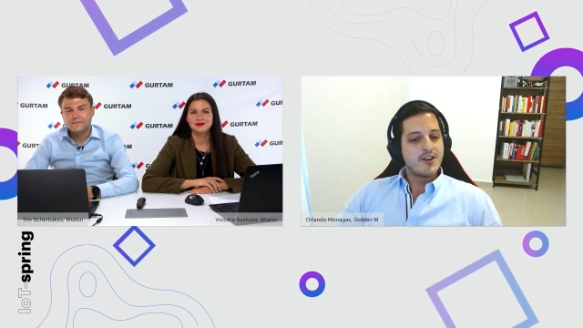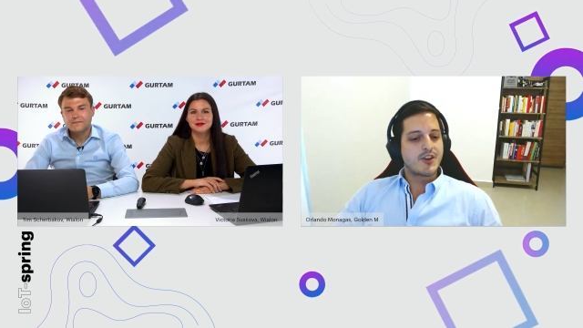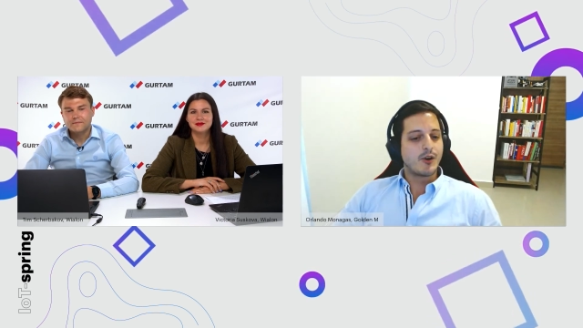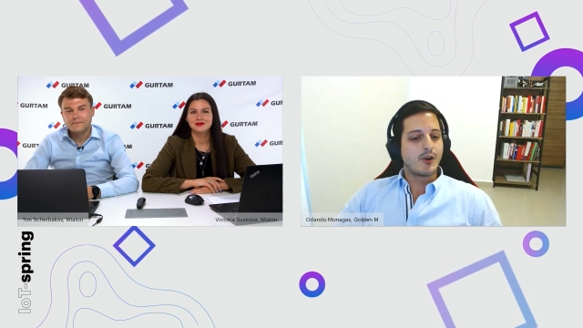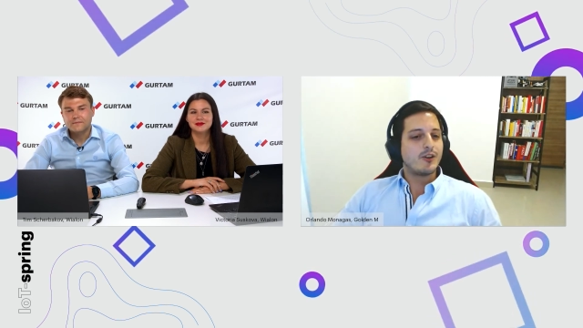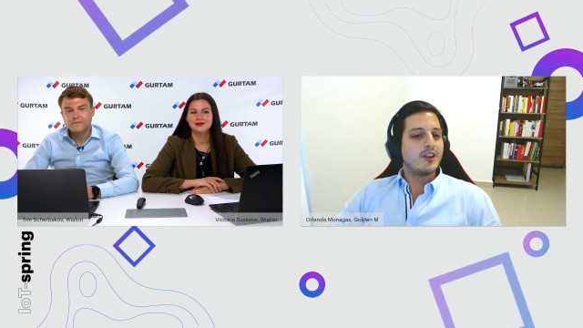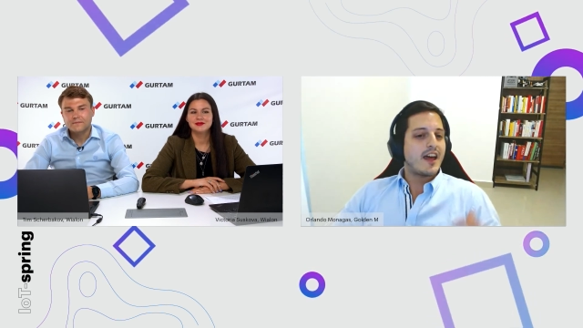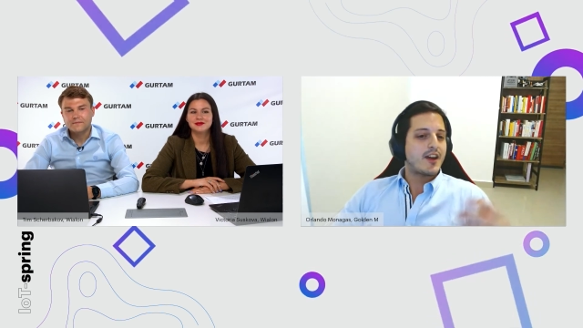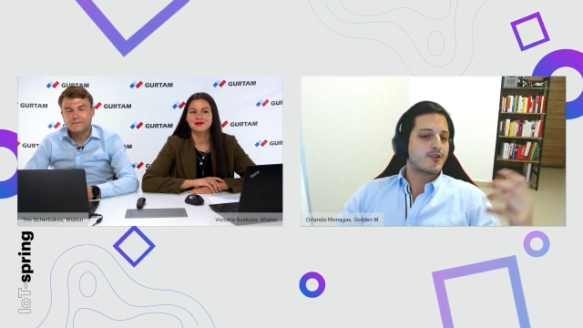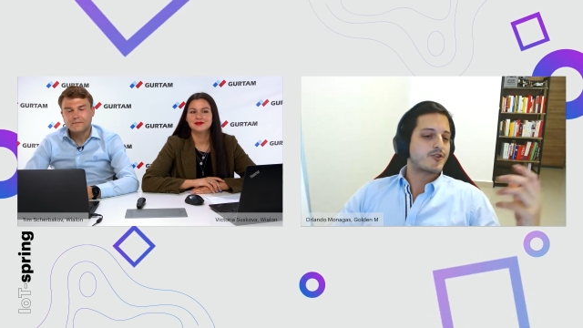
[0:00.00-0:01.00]
So
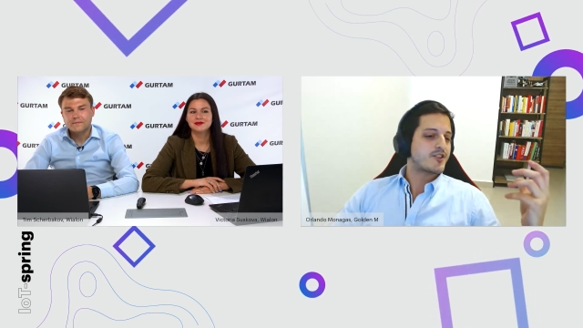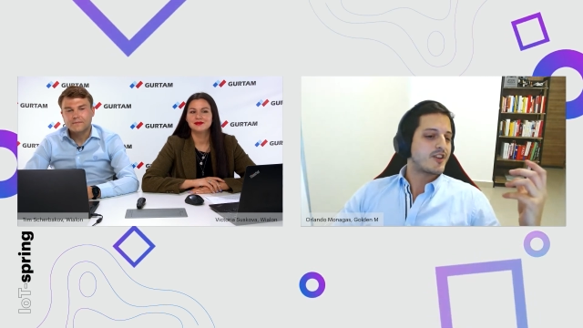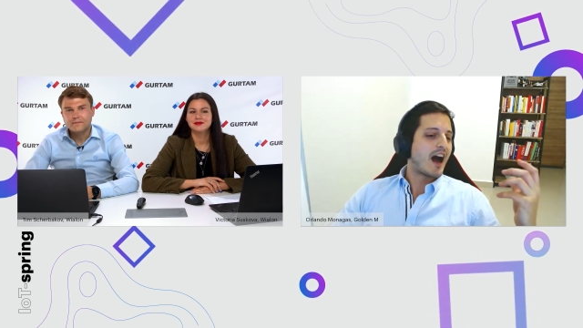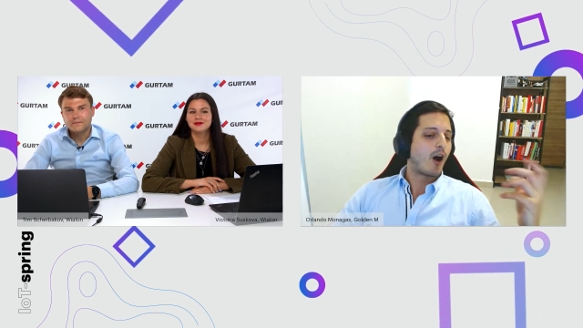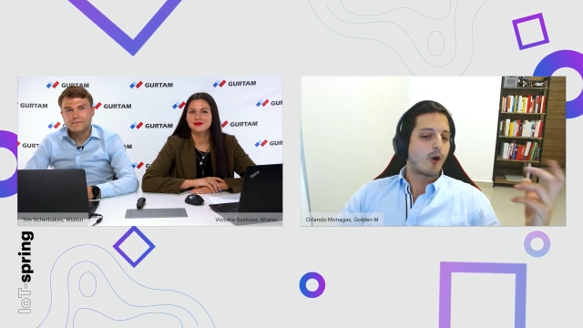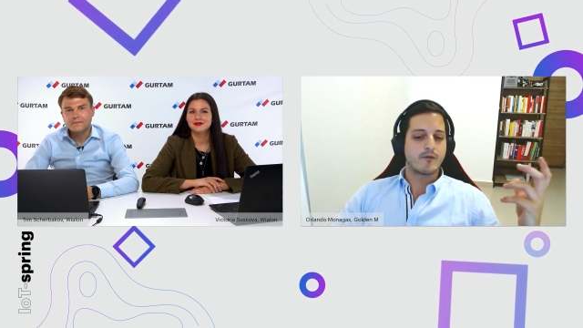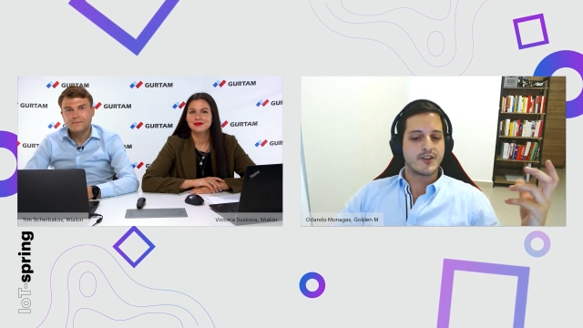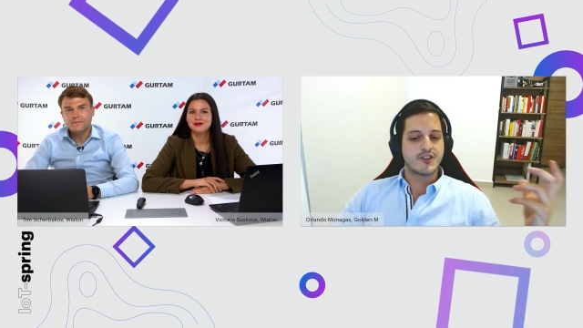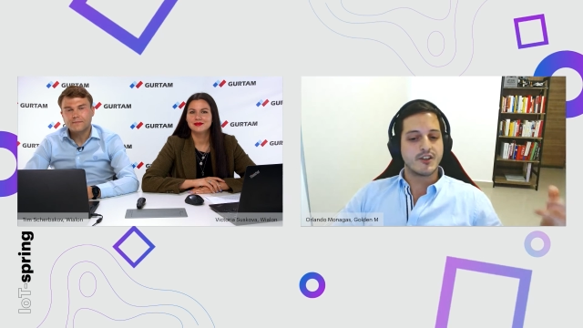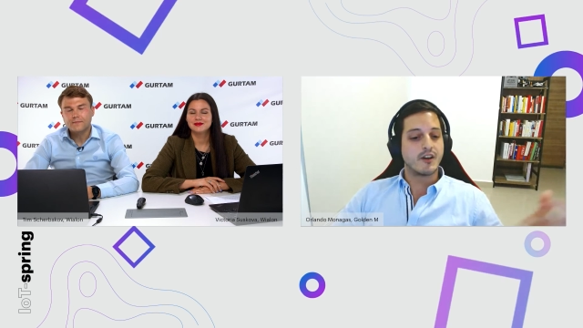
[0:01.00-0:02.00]
Layers is our
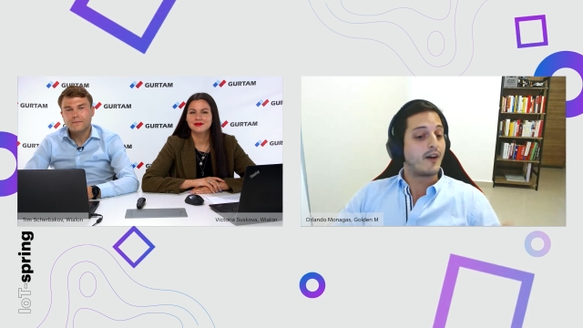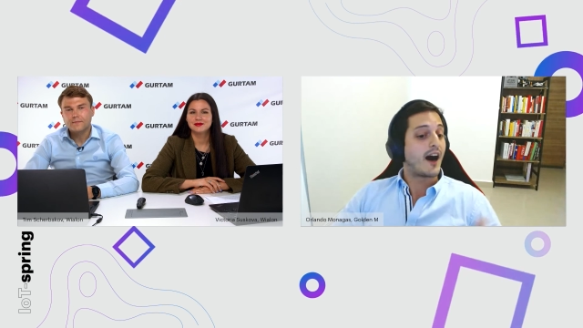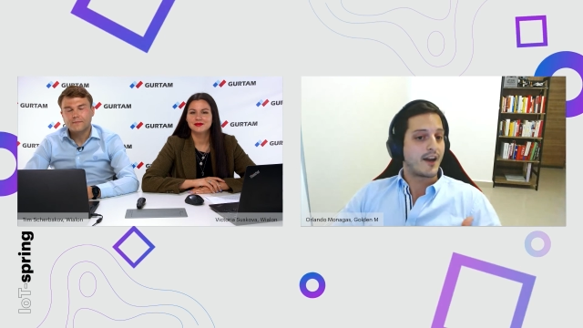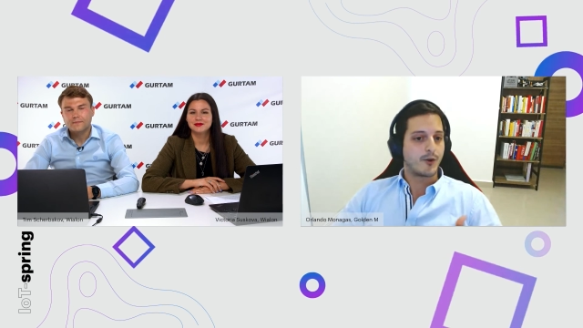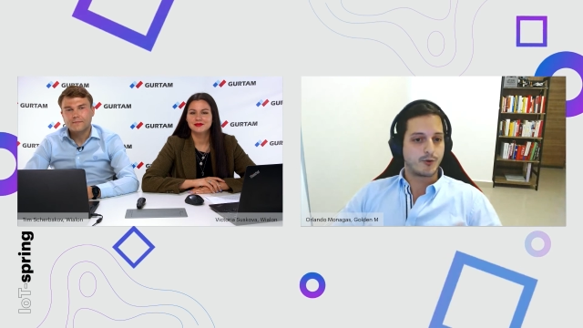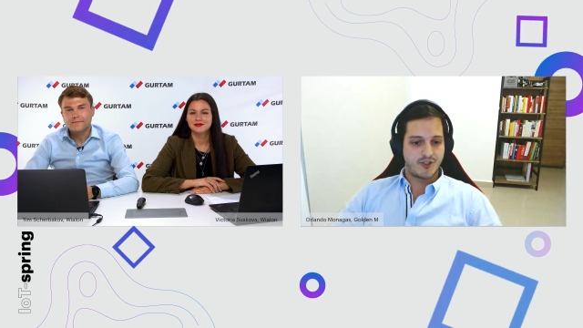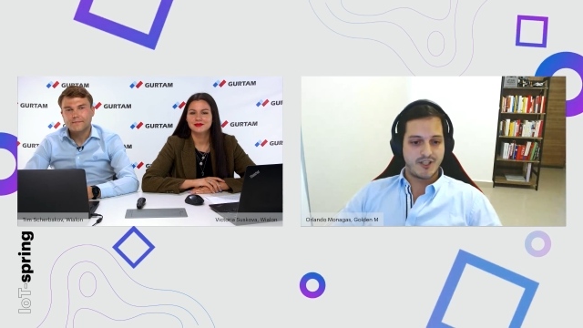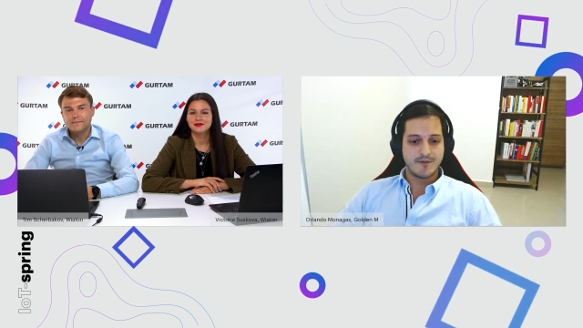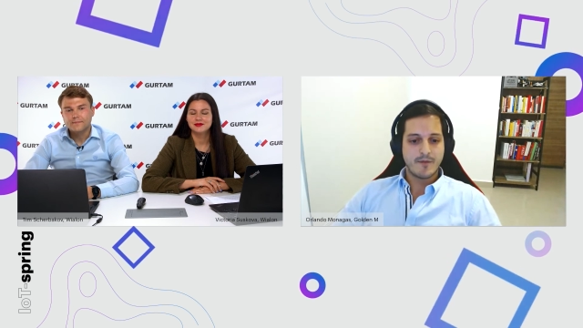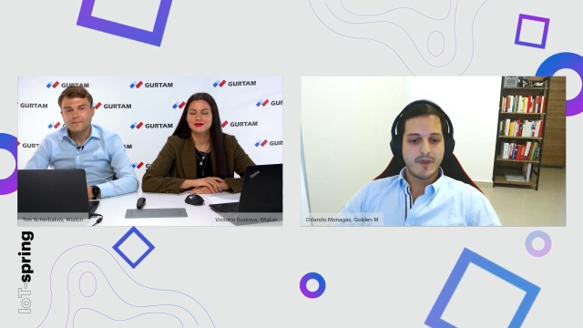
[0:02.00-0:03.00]
vision of
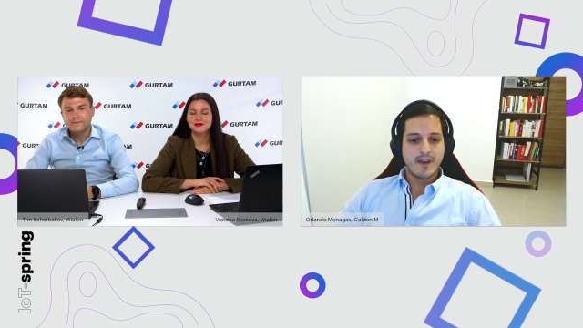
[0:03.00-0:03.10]
IoT.